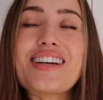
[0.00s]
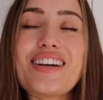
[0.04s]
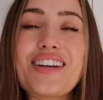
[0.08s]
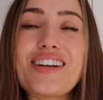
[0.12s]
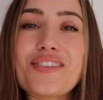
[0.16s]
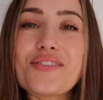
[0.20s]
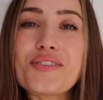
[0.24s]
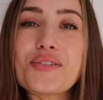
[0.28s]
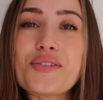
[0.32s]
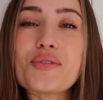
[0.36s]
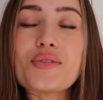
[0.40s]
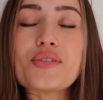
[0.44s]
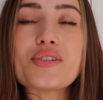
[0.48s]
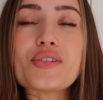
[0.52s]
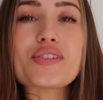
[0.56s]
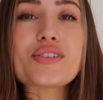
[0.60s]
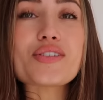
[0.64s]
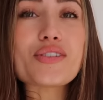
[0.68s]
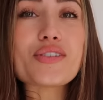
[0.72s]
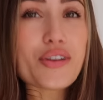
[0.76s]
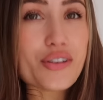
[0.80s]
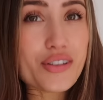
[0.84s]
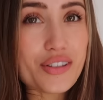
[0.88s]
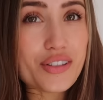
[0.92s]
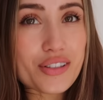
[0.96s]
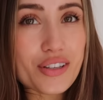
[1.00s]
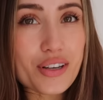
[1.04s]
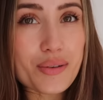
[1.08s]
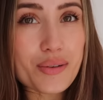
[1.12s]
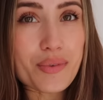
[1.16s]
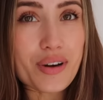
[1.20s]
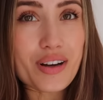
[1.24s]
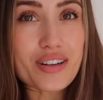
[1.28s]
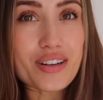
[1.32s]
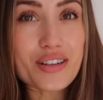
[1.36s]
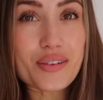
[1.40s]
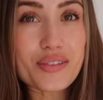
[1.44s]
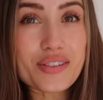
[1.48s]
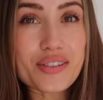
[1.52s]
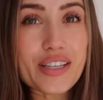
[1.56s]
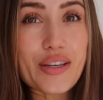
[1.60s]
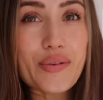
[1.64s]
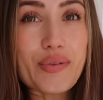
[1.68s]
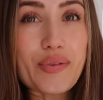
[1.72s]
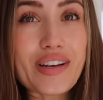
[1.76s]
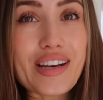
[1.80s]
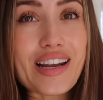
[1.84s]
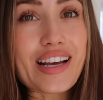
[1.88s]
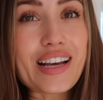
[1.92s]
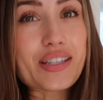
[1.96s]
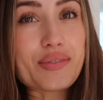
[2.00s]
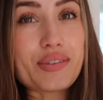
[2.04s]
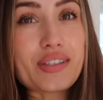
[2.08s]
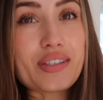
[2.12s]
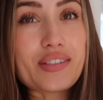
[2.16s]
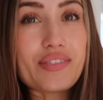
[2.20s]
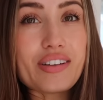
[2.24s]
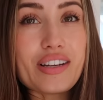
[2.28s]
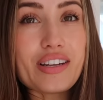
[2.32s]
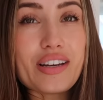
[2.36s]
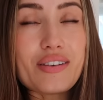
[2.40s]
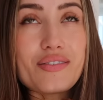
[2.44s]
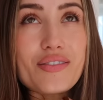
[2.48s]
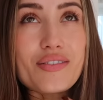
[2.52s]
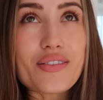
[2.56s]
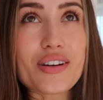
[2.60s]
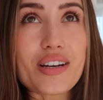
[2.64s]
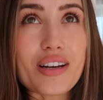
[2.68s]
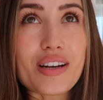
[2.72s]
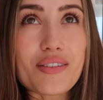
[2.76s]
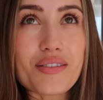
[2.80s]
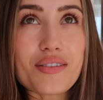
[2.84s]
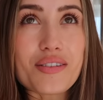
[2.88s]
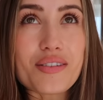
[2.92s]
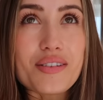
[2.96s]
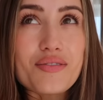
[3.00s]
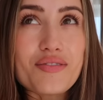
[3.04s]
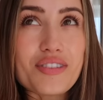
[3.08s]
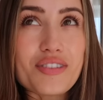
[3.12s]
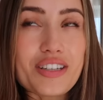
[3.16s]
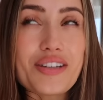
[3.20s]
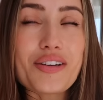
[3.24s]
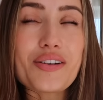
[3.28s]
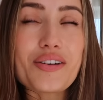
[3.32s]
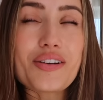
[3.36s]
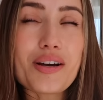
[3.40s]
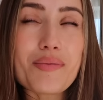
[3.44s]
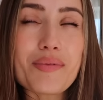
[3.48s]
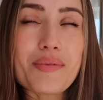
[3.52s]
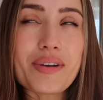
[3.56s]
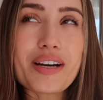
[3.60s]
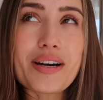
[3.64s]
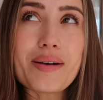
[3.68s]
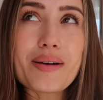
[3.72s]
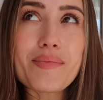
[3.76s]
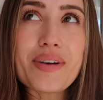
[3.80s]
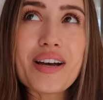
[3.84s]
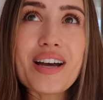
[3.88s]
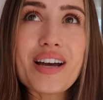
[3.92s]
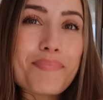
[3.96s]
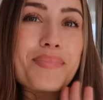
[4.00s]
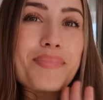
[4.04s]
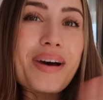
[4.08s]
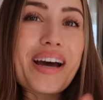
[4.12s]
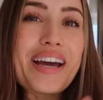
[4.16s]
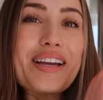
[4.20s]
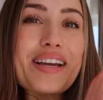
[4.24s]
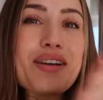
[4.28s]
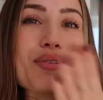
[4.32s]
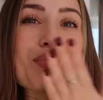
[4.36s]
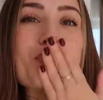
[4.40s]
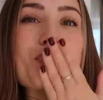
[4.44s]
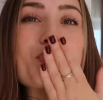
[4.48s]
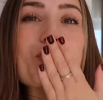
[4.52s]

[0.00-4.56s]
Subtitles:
I love you all so, so, so much. I'll see you in next week's video. I've got another video coming up. Bye.